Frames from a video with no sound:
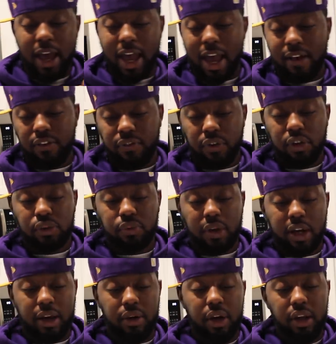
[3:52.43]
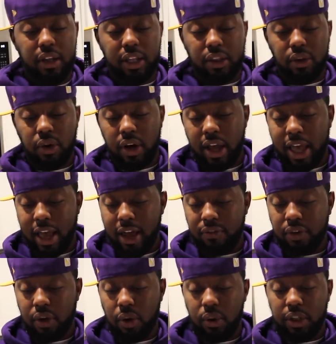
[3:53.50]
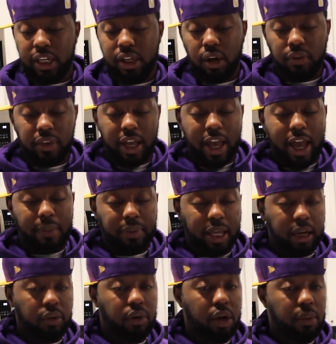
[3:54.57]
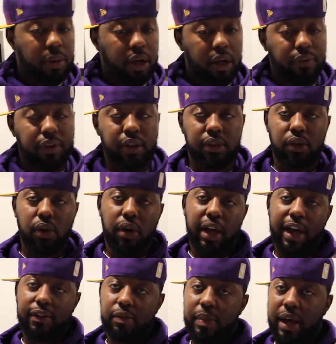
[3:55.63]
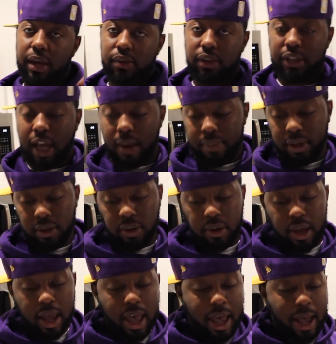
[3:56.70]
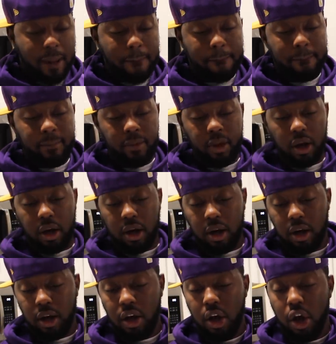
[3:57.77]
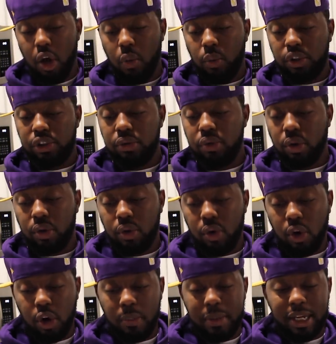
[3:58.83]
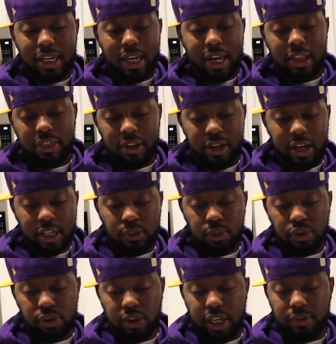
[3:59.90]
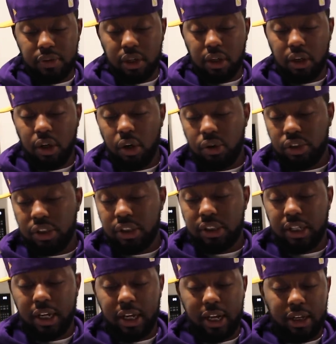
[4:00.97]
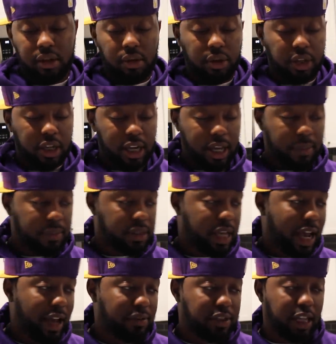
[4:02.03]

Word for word: Ave's first round, they thought Ave could only eat off the app like Grubhub because all Ave's battles is happening on the app. Uh, what you gonna call me, Nathan? That's what you give to the culture, saying that you know your name is Ave's